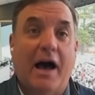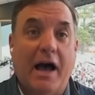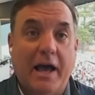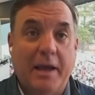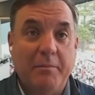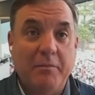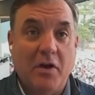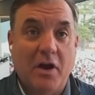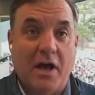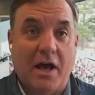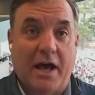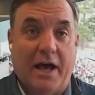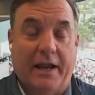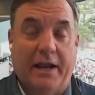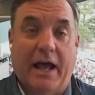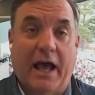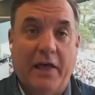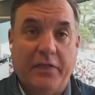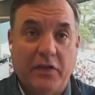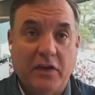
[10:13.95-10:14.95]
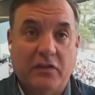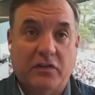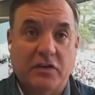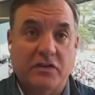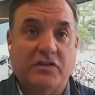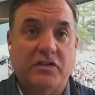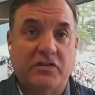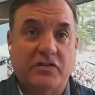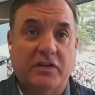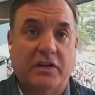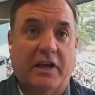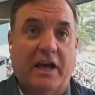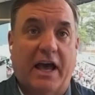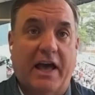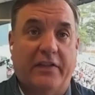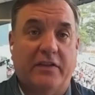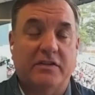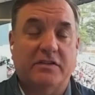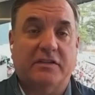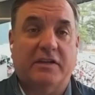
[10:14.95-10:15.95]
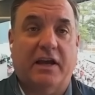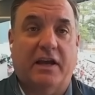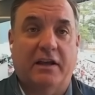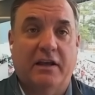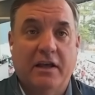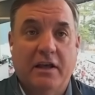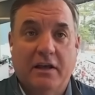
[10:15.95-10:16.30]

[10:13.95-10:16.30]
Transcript: selling I'm him. Not. Short. I mean, I, have never sold. I've never